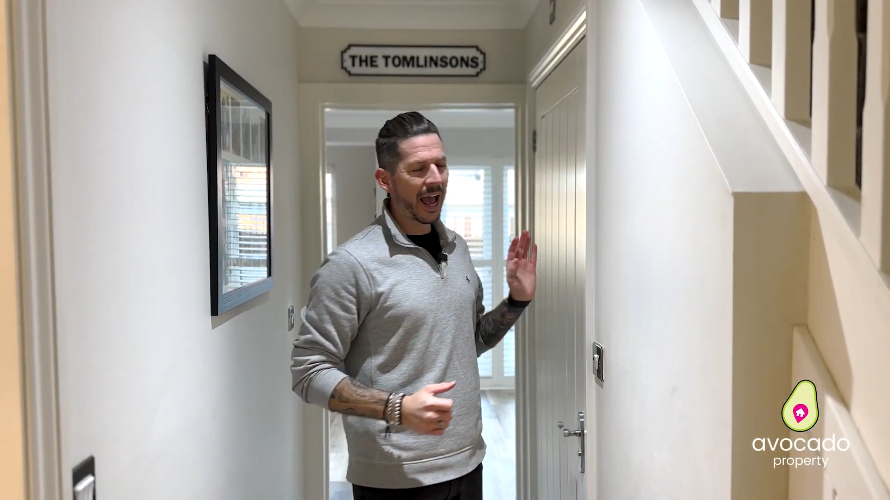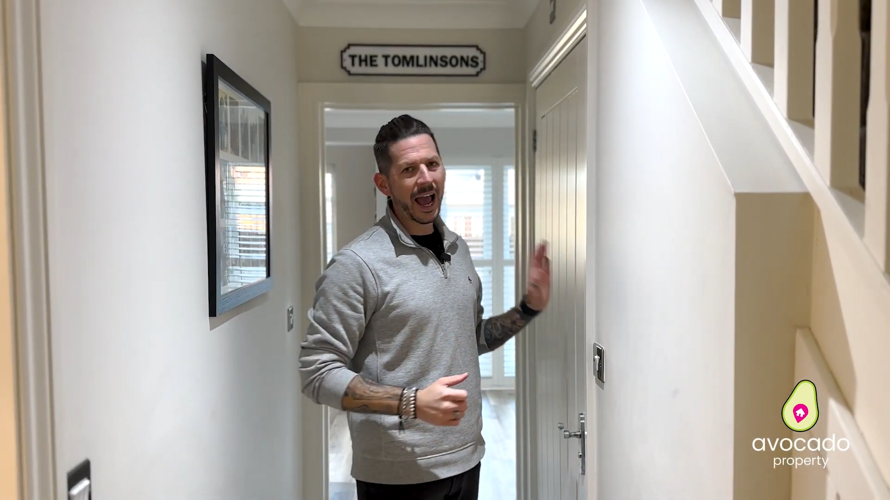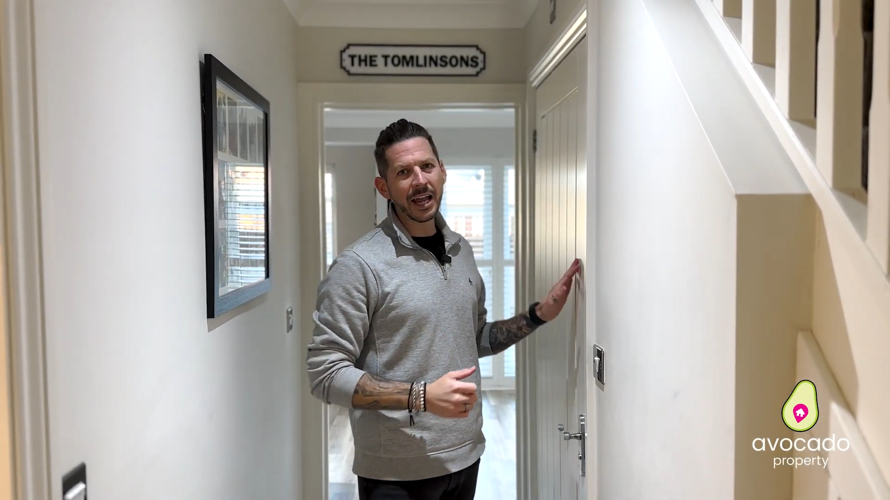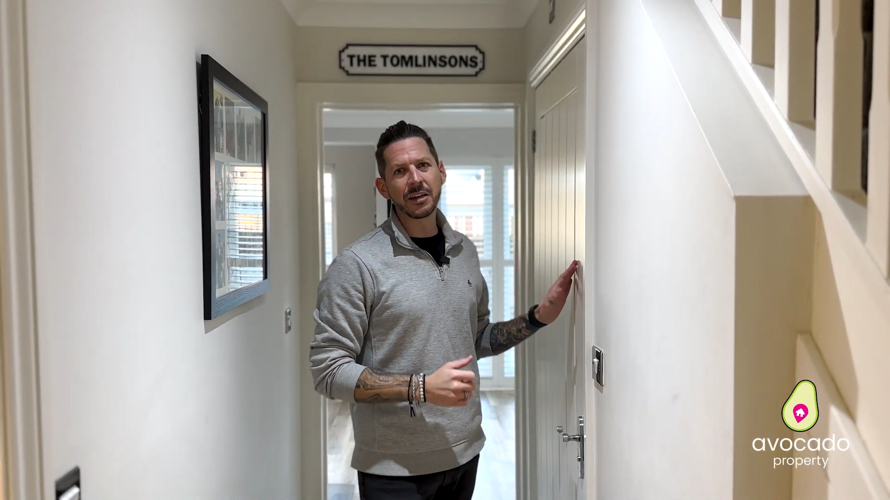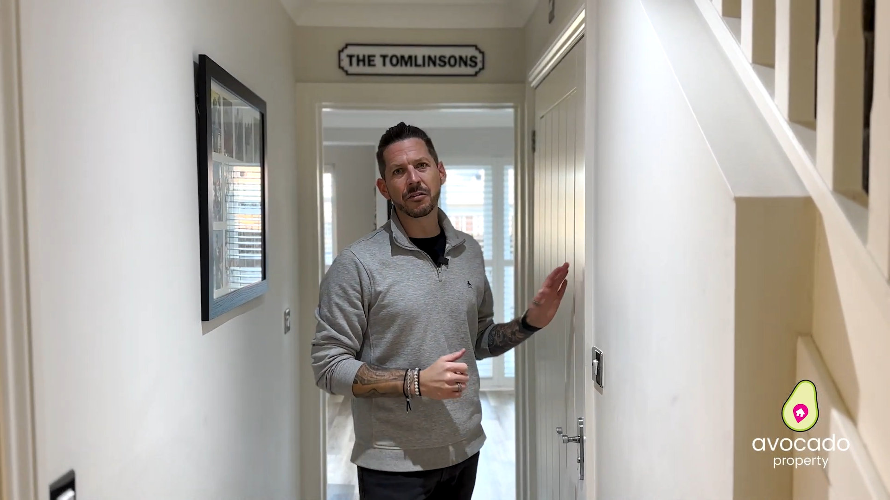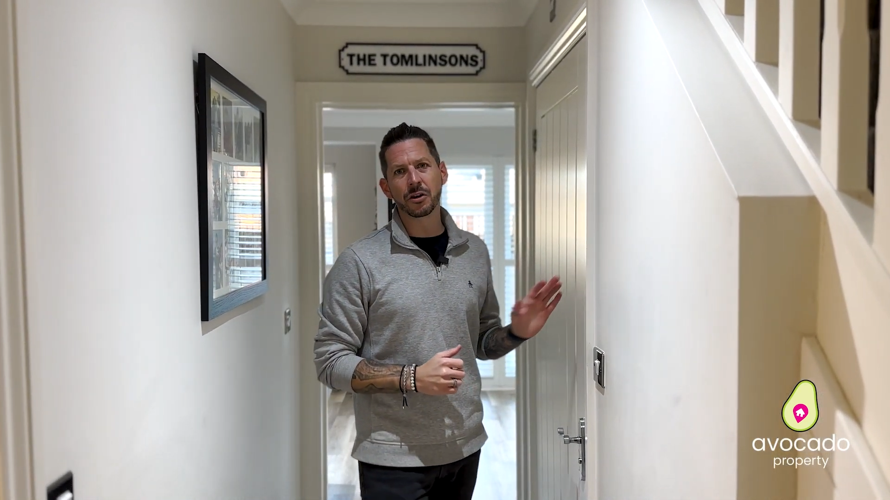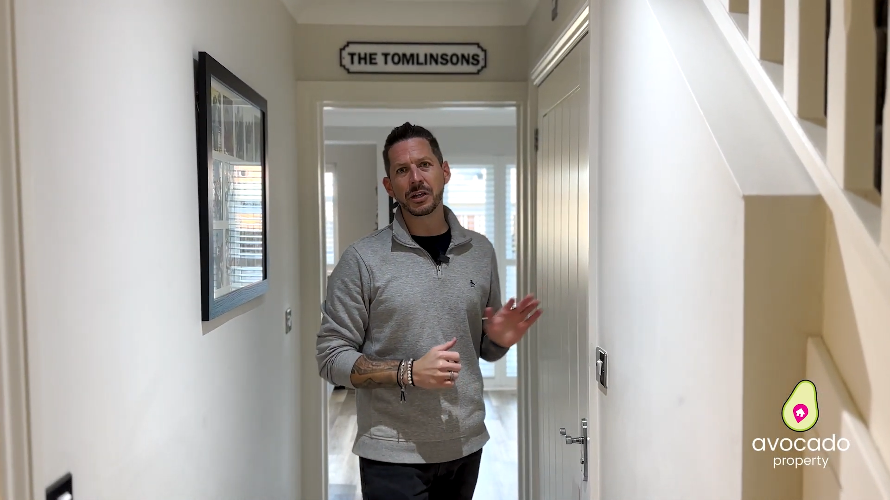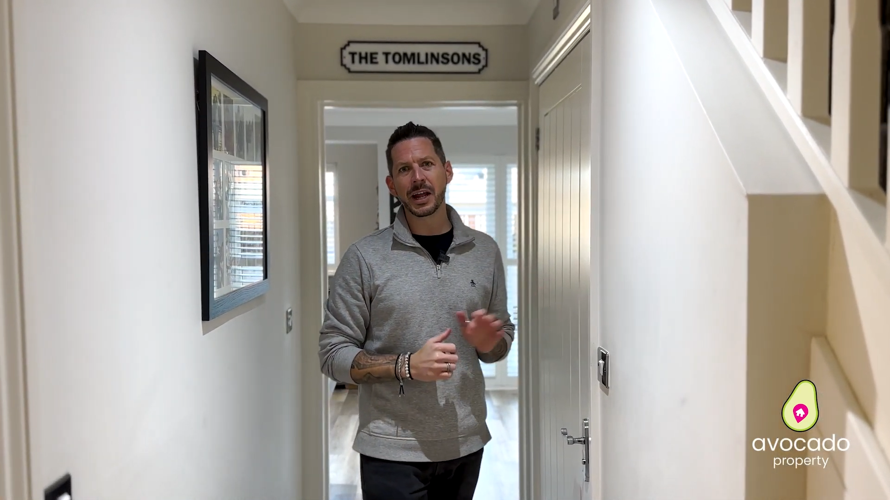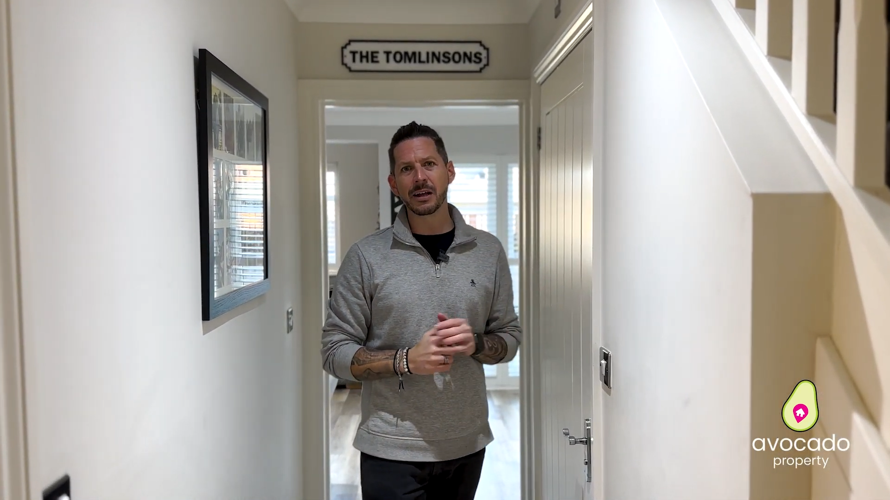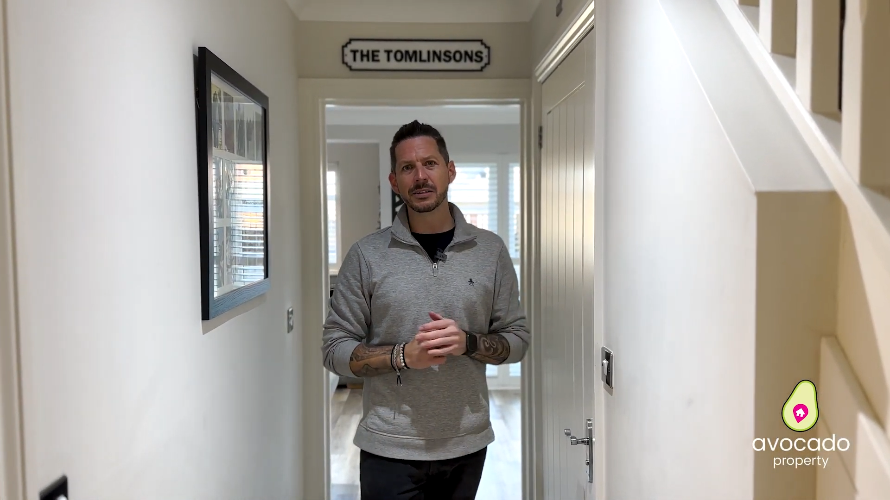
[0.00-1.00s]
and you've got
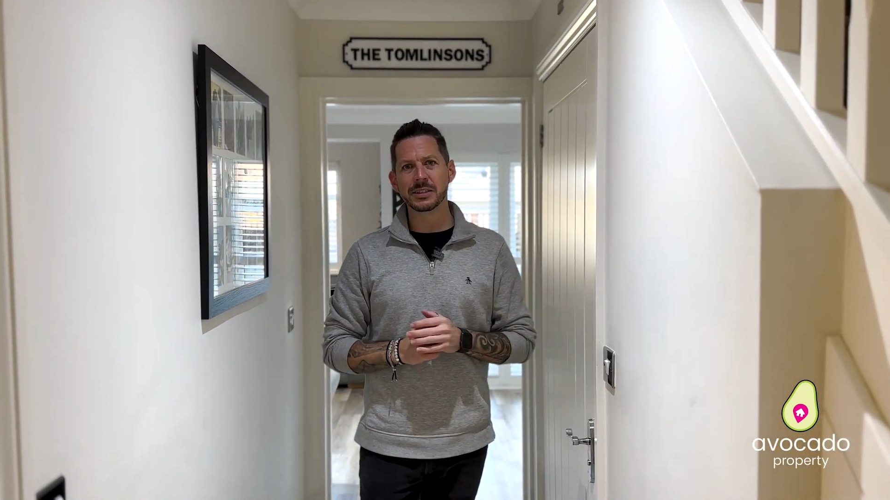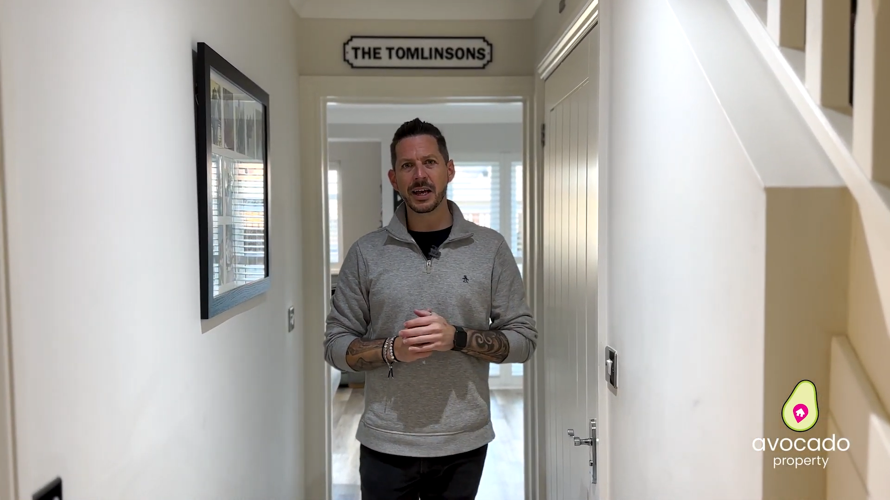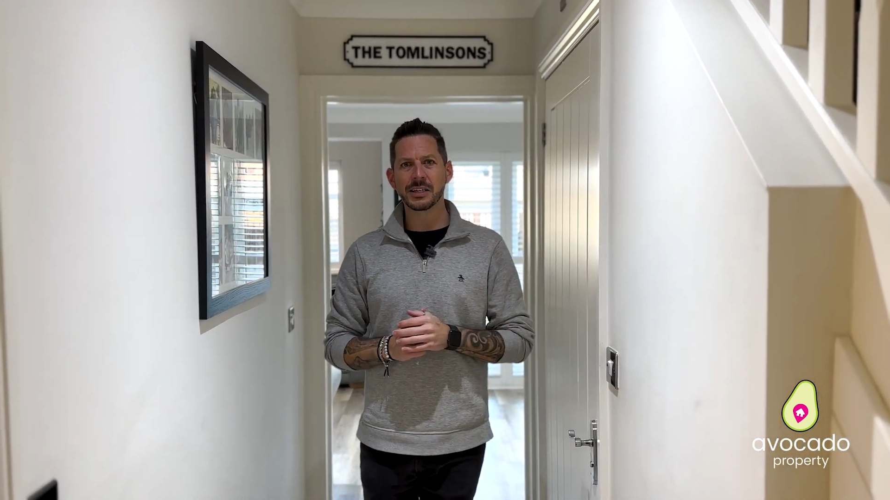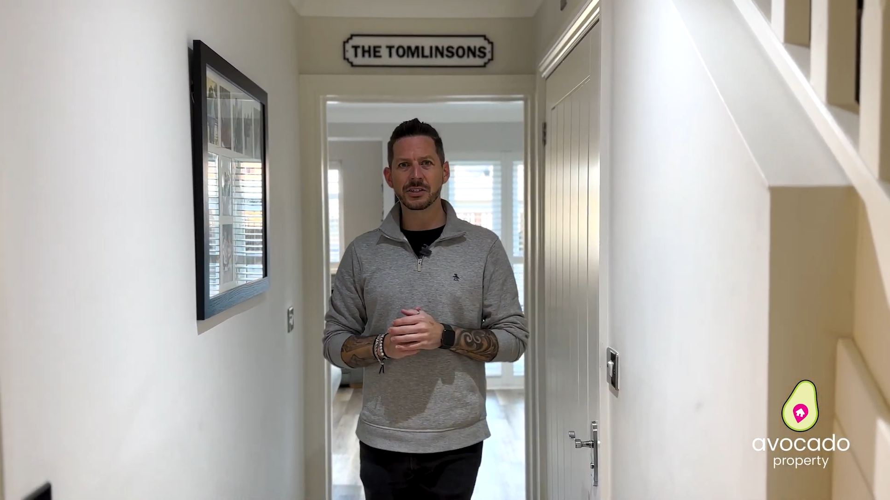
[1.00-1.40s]
your downstairs